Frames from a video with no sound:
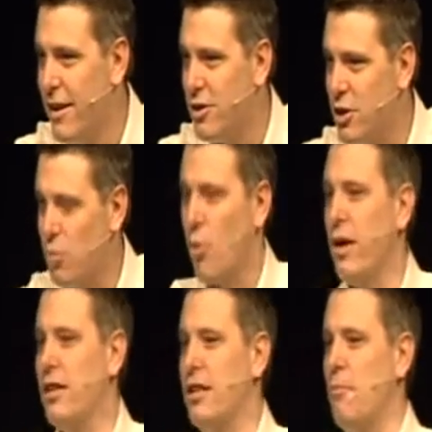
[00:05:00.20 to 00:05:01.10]
She's
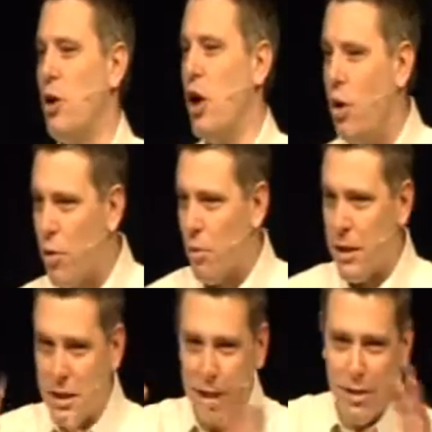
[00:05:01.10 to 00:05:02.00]
worried some code will
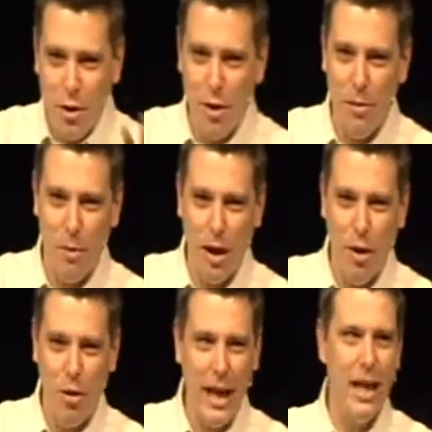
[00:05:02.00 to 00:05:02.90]
be sent to them,
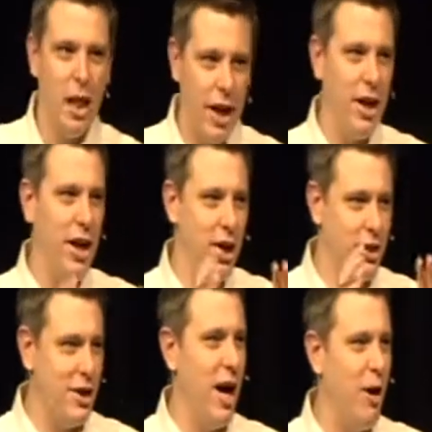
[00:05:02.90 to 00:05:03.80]
Lee Lundy
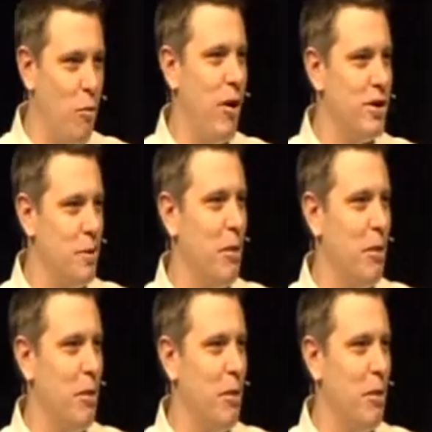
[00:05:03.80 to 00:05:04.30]
does not want